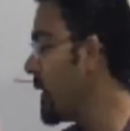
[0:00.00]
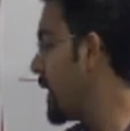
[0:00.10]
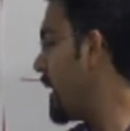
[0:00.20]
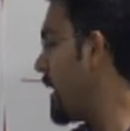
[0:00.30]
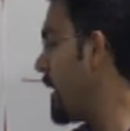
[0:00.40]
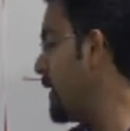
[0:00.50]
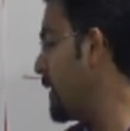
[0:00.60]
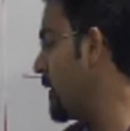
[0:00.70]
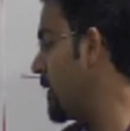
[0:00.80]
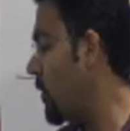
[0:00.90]
and
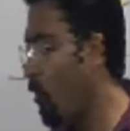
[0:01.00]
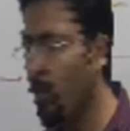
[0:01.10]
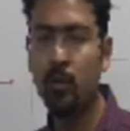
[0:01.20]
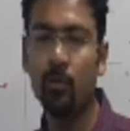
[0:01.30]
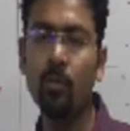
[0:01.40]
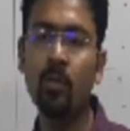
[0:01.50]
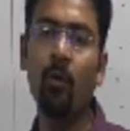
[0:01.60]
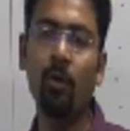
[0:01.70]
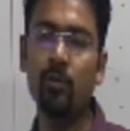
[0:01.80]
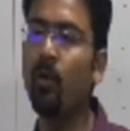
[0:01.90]
also the
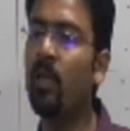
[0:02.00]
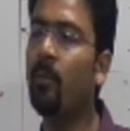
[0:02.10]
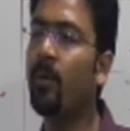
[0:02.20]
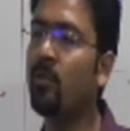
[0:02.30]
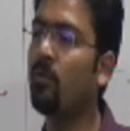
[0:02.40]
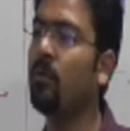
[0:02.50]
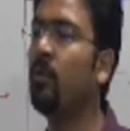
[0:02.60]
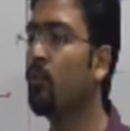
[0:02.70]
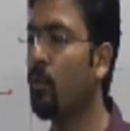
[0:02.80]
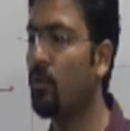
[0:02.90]
osmotic pressure of the two
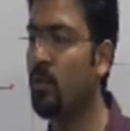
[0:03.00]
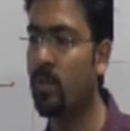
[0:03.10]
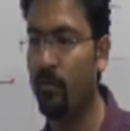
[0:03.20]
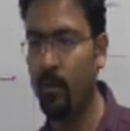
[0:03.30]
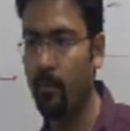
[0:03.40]
solutions is different.